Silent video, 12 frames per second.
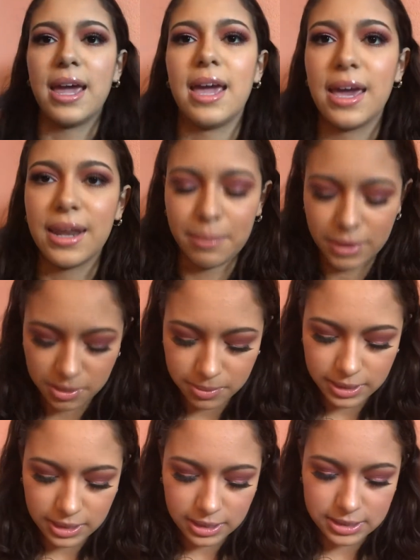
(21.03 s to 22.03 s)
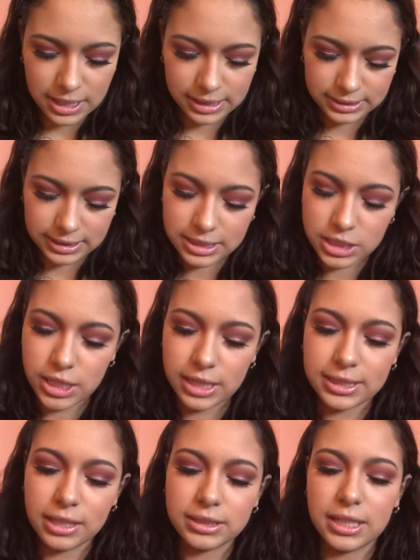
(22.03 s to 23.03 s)
and I'm going to be testing the
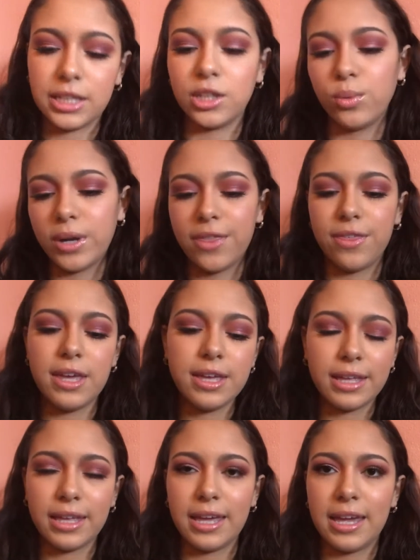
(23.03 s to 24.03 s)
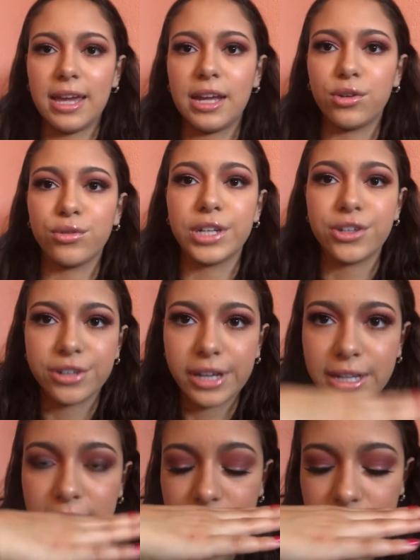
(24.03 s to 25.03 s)
shades out, telling you what I think, and
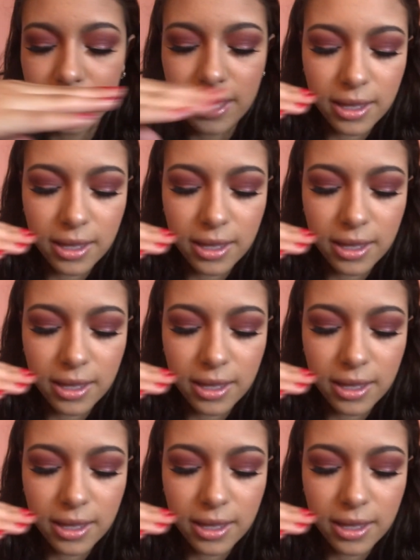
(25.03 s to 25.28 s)
recreating